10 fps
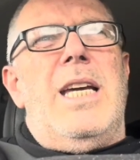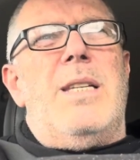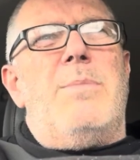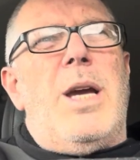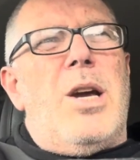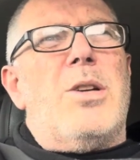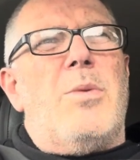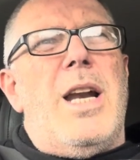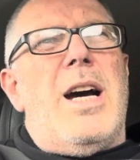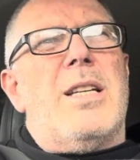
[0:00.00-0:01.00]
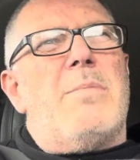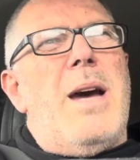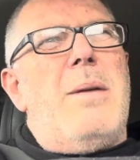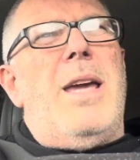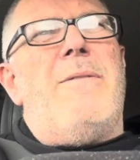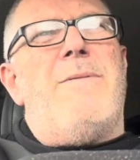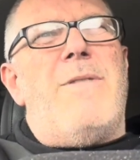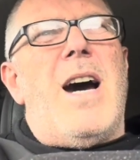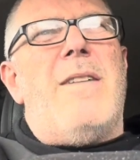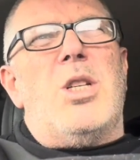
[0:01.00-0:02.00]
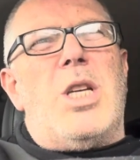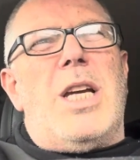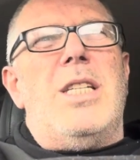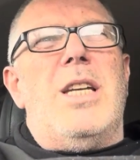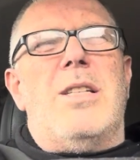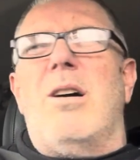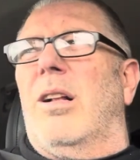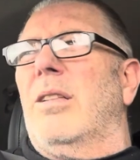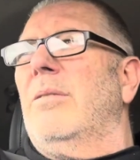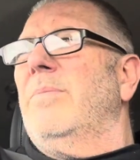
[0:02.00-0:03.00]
is because when I was maybe 5 or 6 years old,